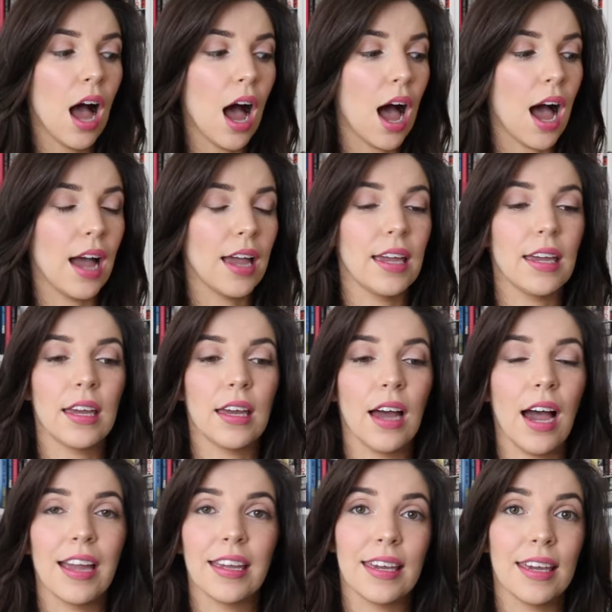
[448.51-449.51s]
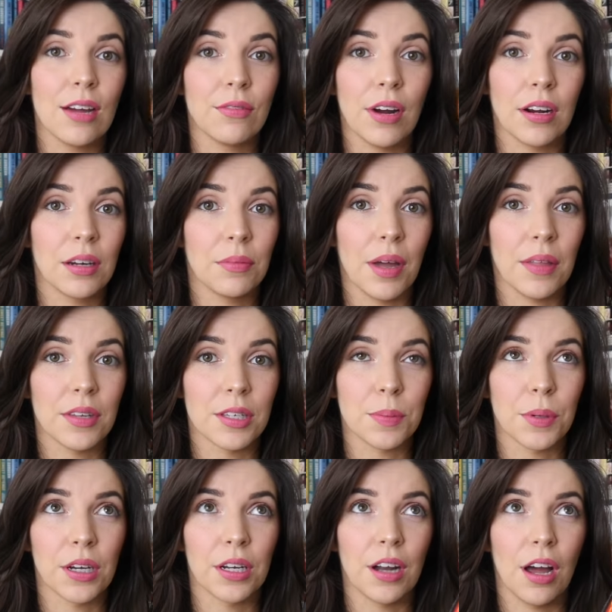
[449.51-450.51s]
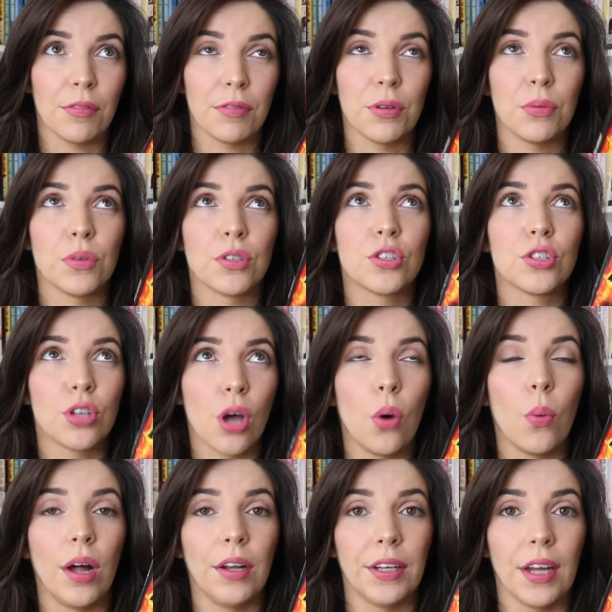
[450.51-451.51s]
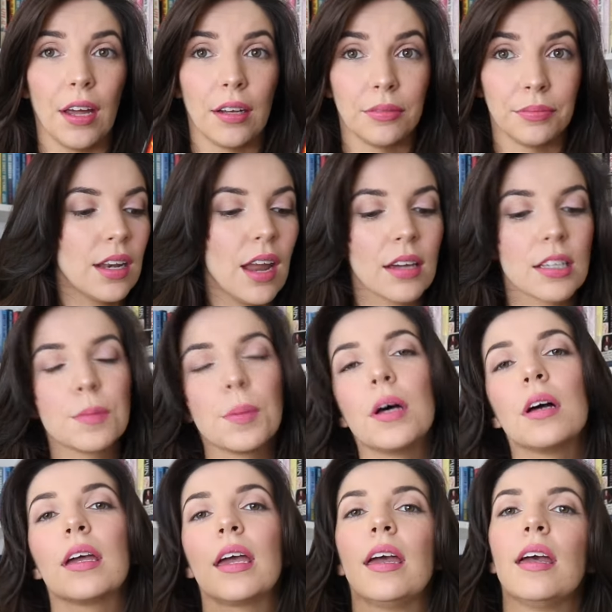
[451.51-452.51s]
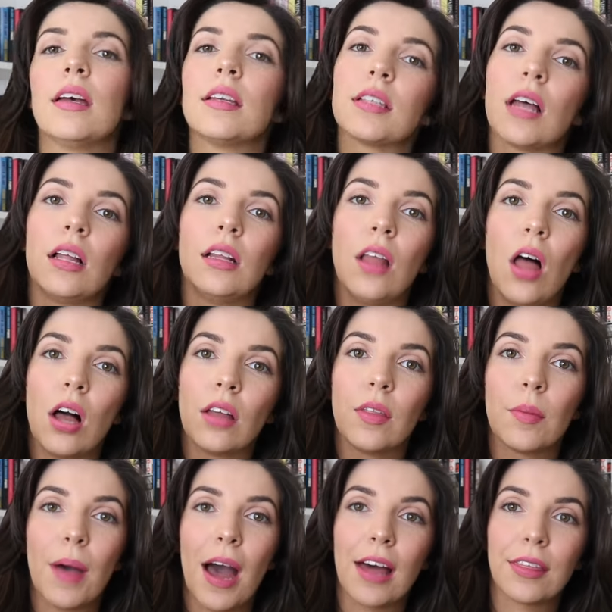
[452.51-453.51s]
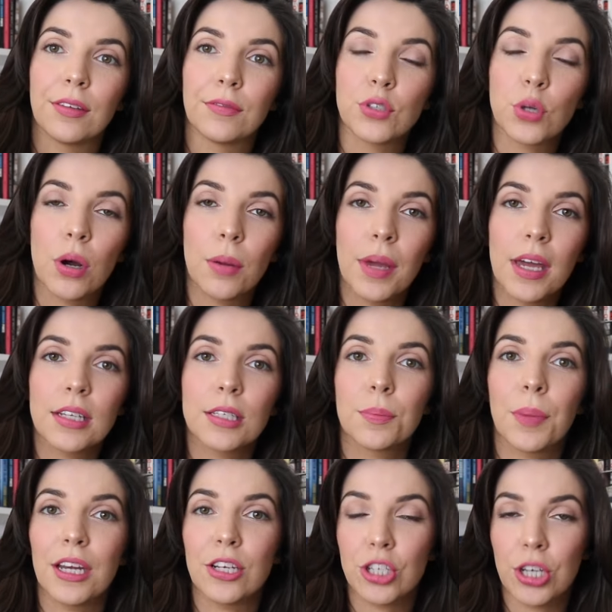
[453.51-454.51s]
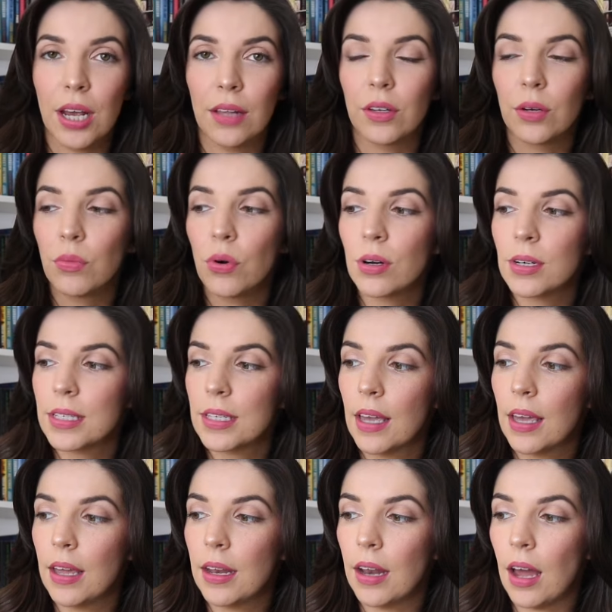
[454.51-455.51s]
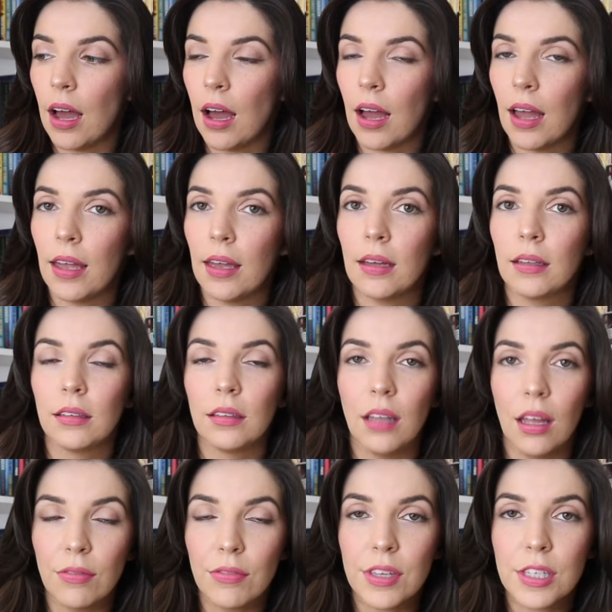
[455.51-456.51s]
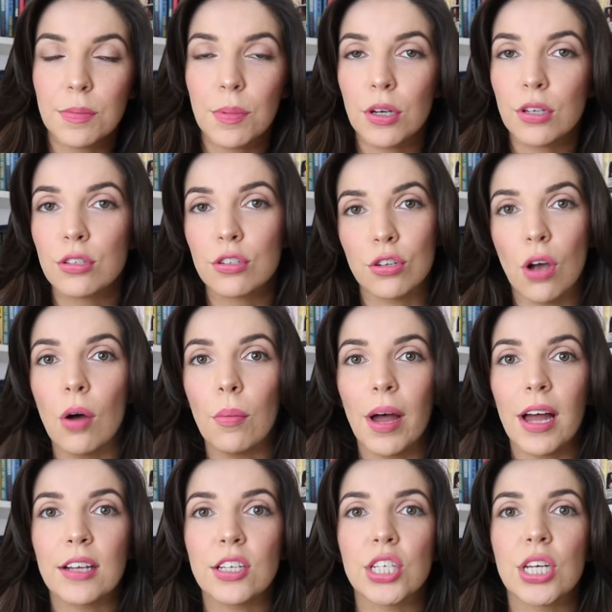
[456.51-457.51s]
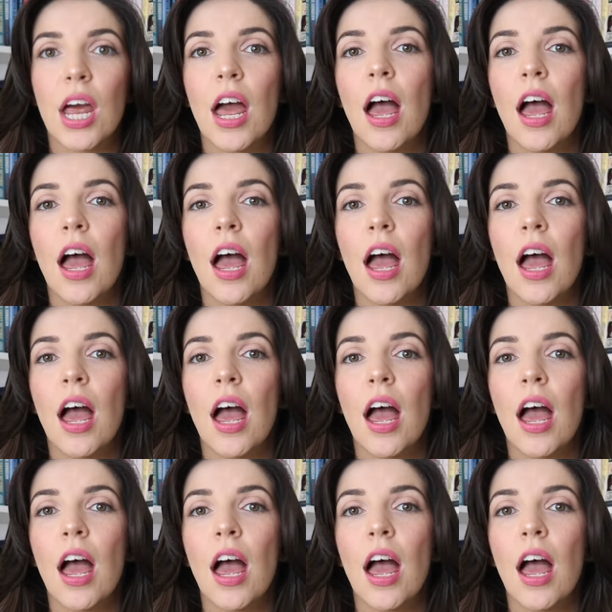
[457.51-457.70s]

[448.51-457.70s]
I can't recommend this book enough. It was so well done. Next book is Along the Path of Torment by Chandler Morrison. I love this book so much.